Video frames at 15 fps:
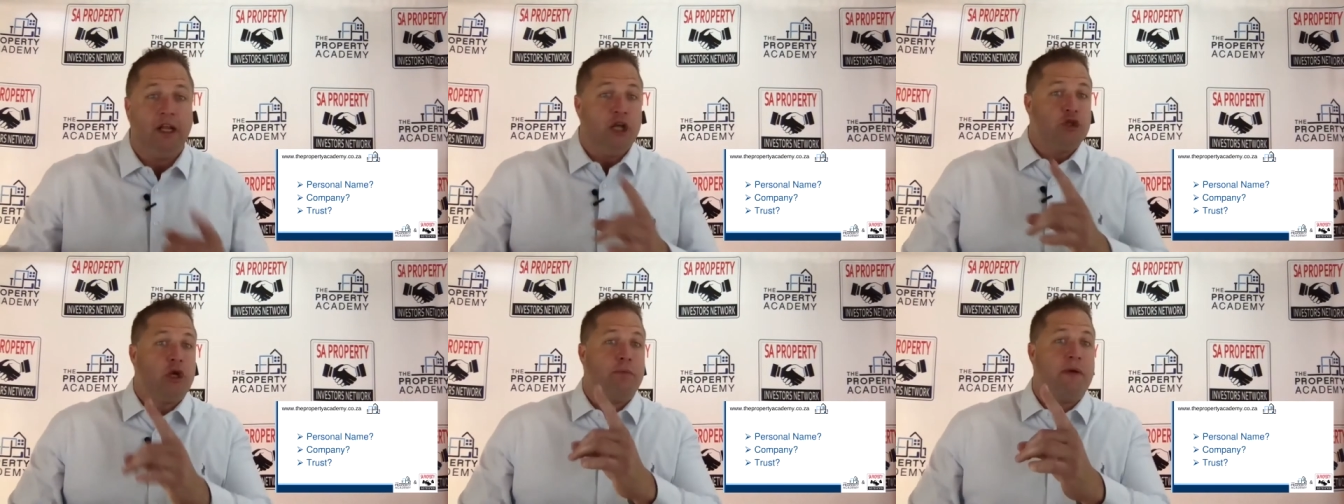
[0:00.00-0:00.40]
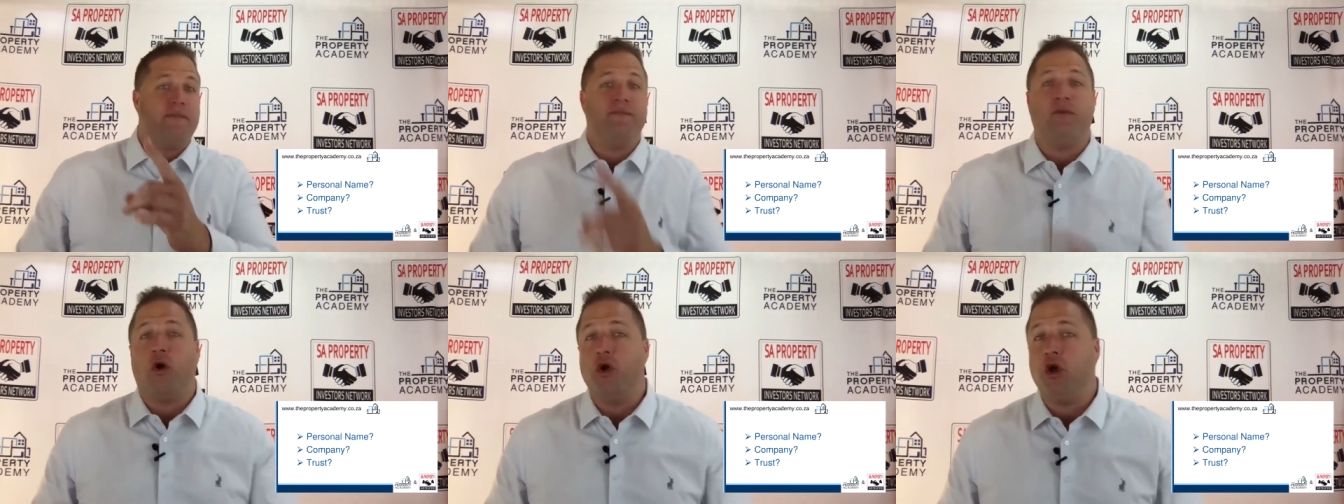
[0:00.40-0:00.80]
So
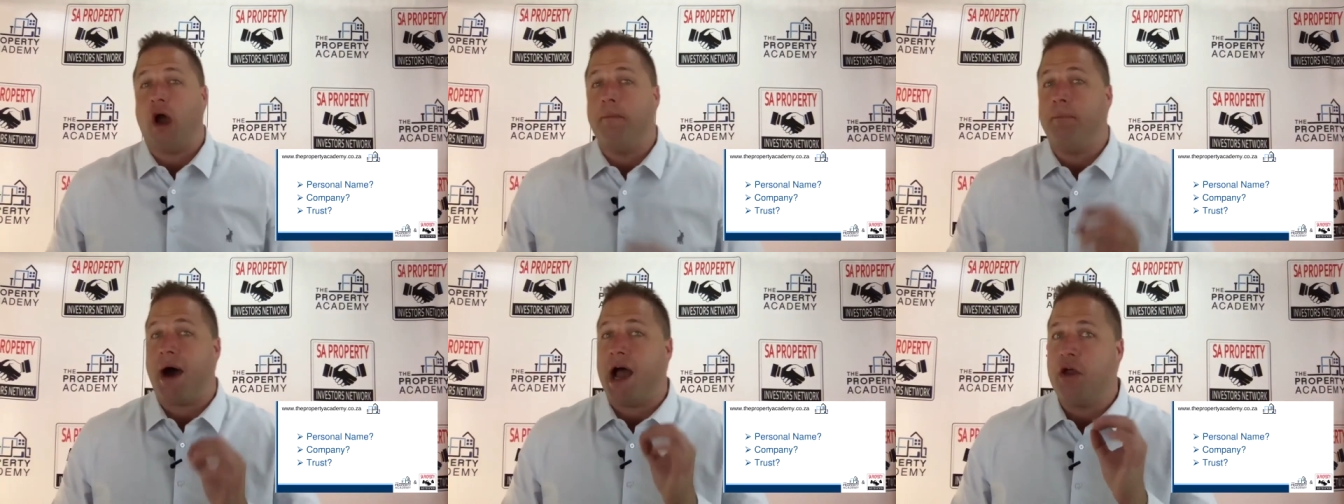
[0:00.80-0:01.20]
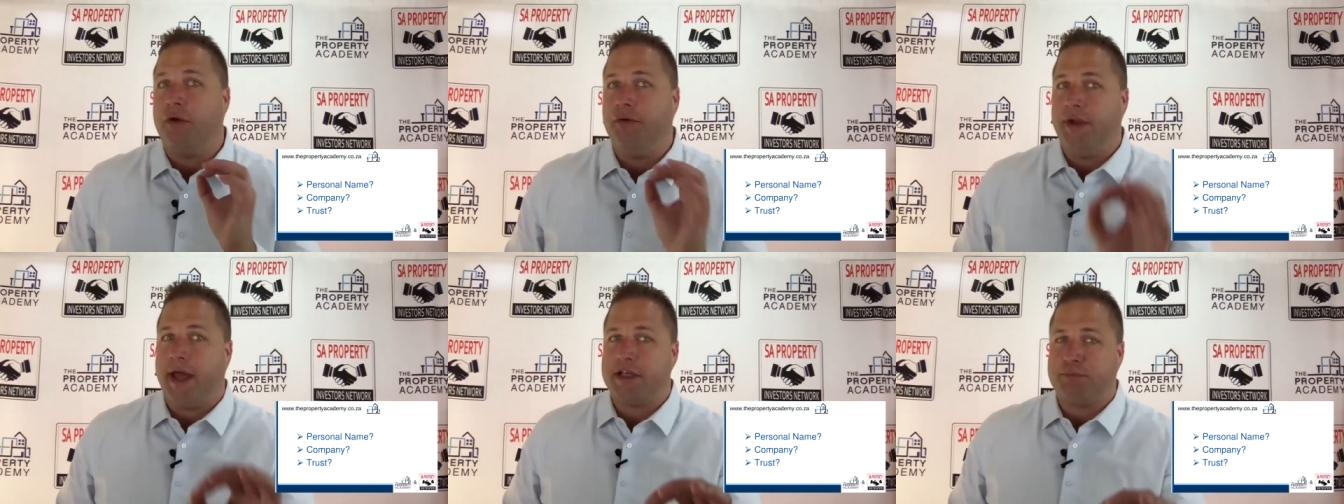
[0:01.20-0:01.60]
before you go buy your
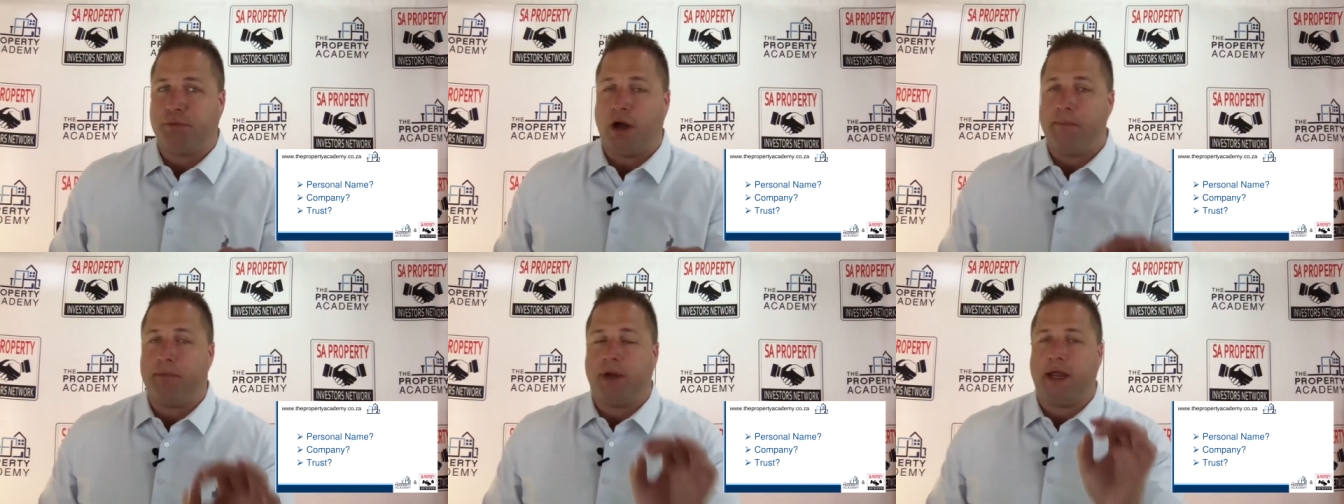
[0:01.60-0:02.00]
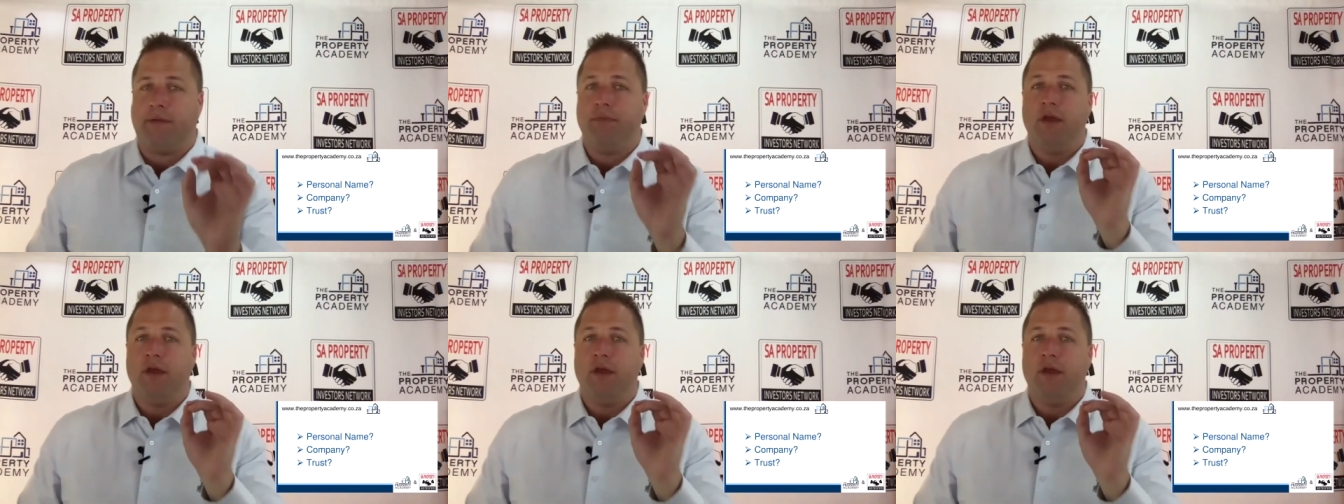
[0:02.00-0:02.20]
next property,